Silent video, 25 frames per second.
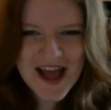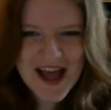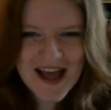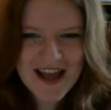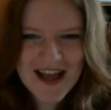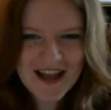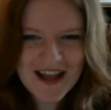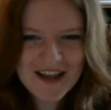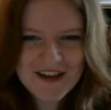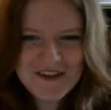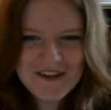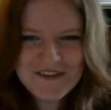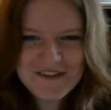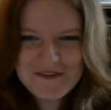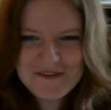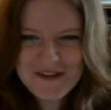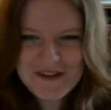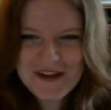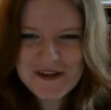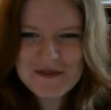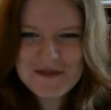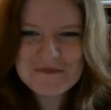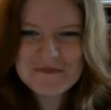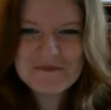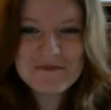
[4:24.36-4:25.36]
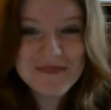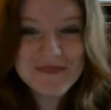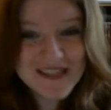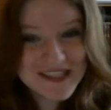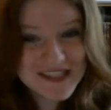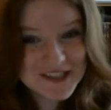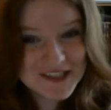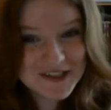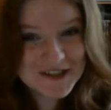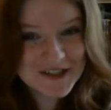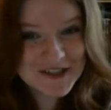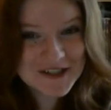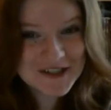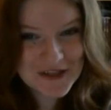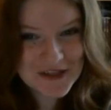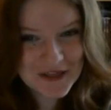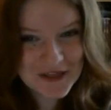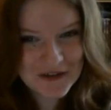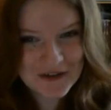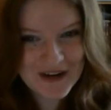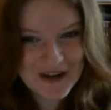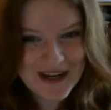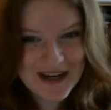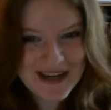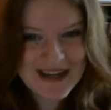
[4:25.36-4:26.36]
I found Mr.
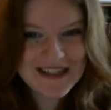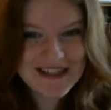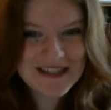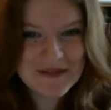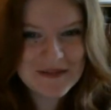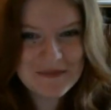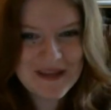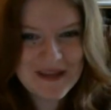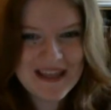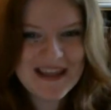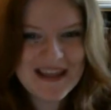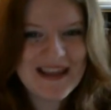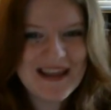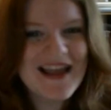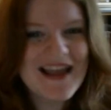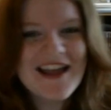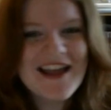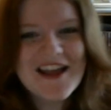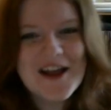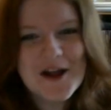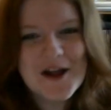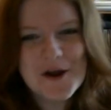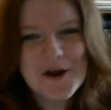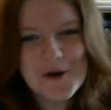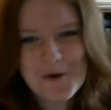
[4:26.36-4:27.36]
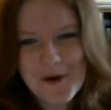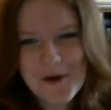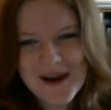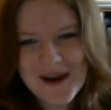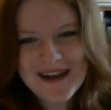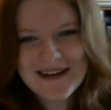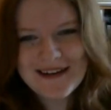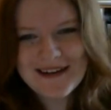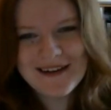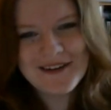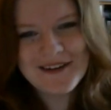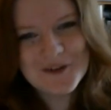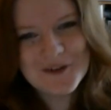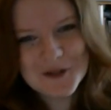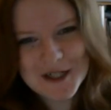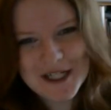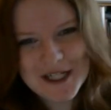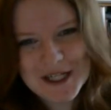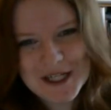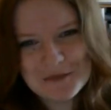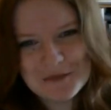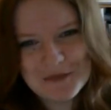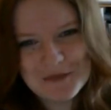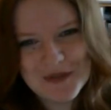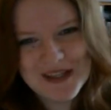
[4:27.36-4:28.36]
3 to be quite
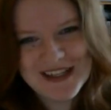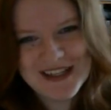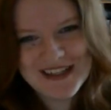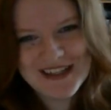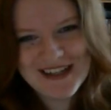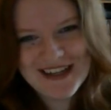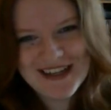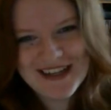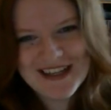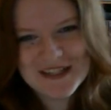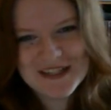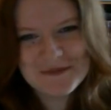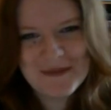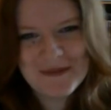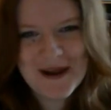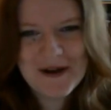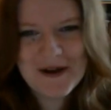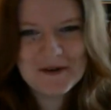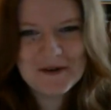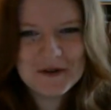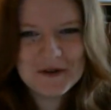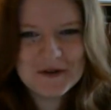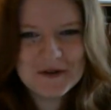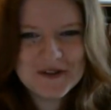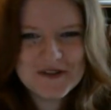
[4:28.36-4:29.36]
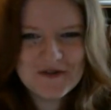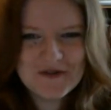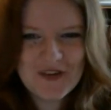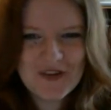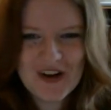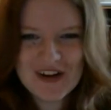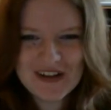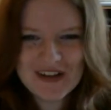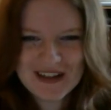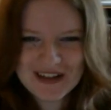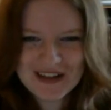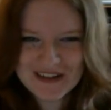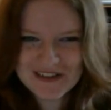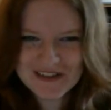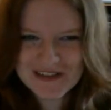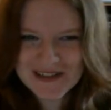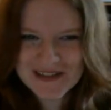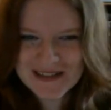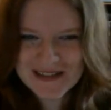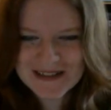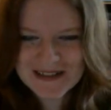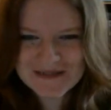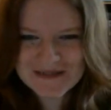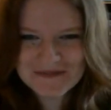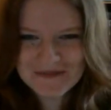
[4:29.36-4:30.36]
annoying, but his power was fairly
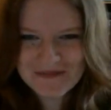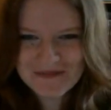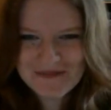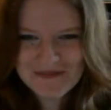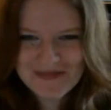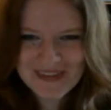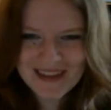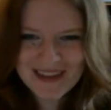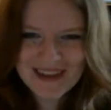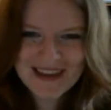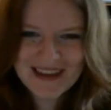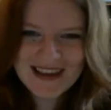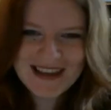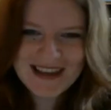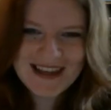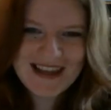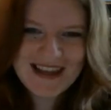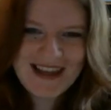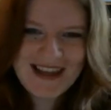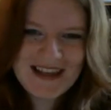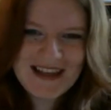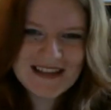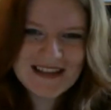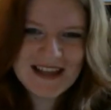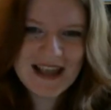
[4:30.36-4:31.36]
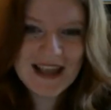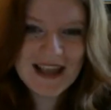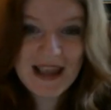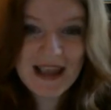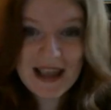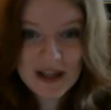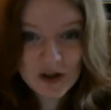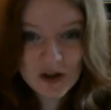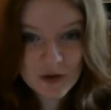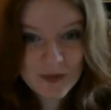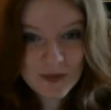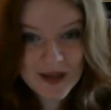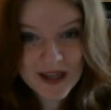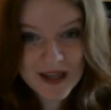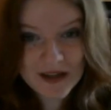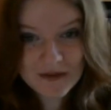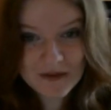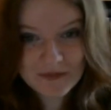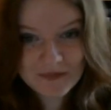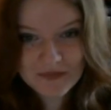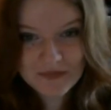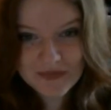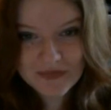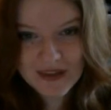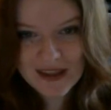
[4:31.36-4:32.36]
interesting. He's a candle man,
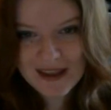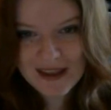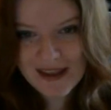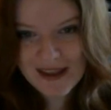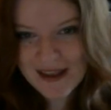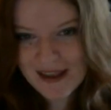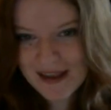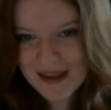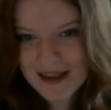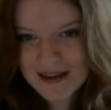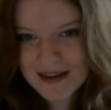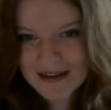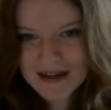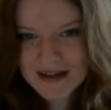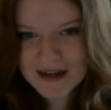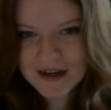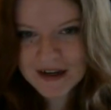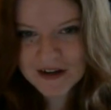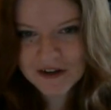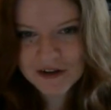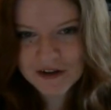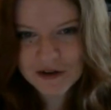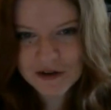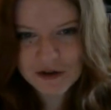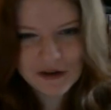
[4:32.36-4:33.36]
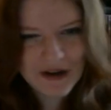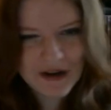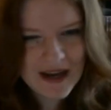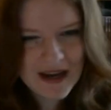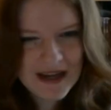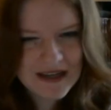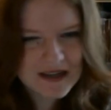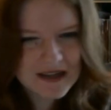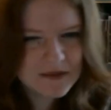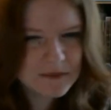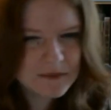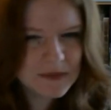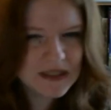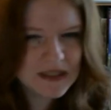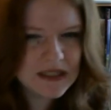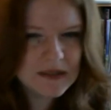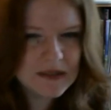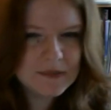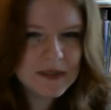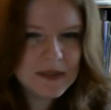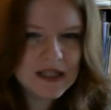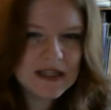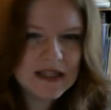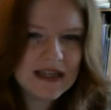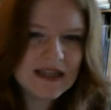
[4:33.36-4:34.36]
and he can create and
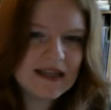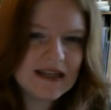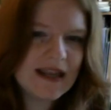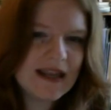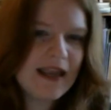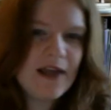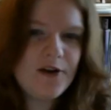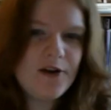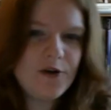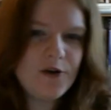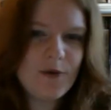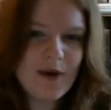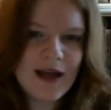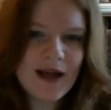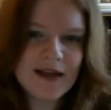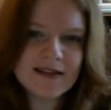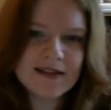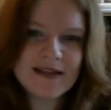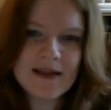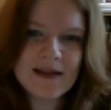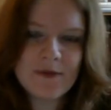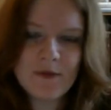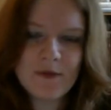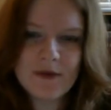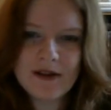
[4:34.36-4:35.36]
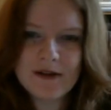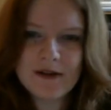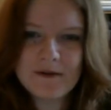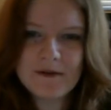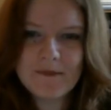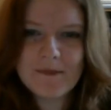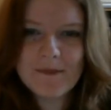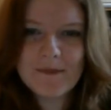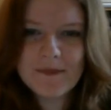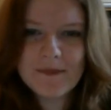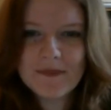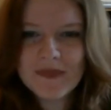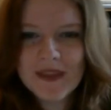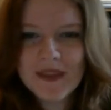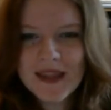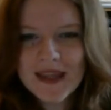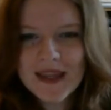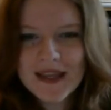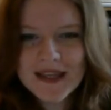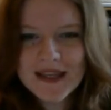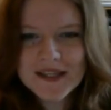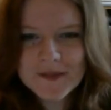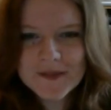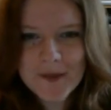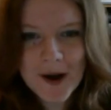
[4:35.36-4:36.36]
manipulate candle wax at will.
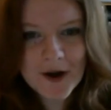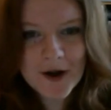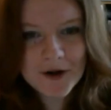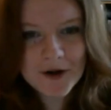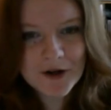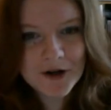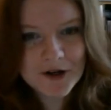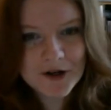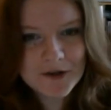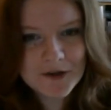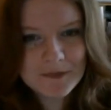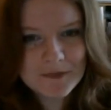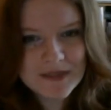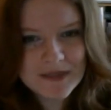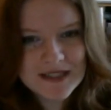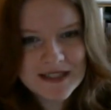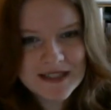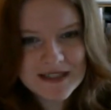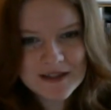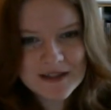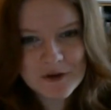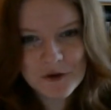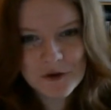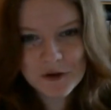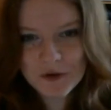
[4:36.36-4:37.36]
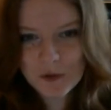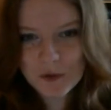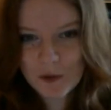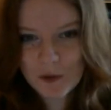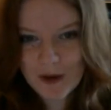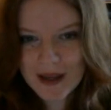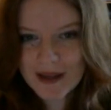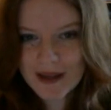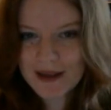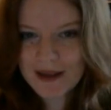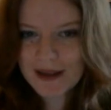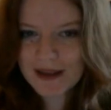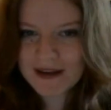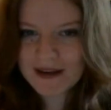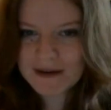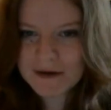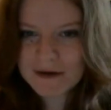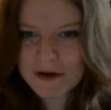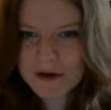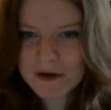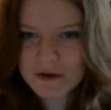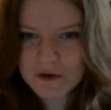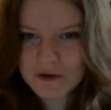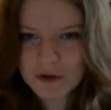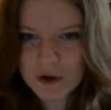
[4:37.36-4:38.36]
His partner, Mrs. Goldenweek, can
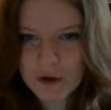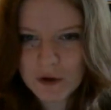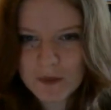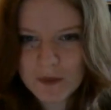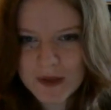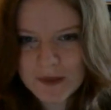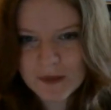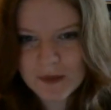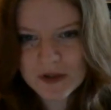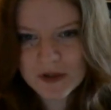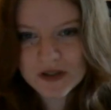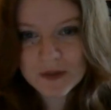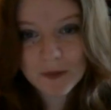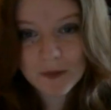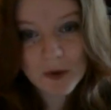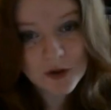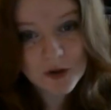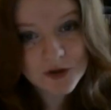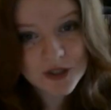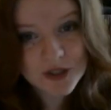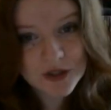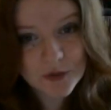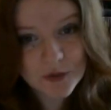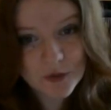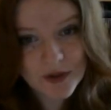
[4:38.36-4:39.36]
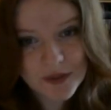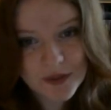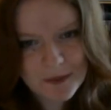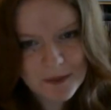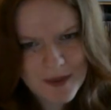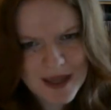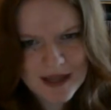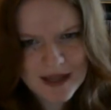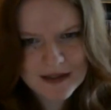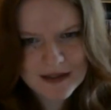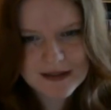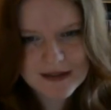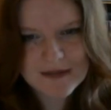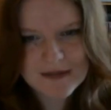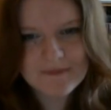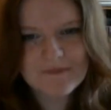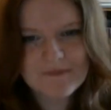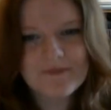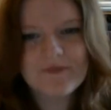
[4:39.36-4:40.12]
control people's emotion with paint.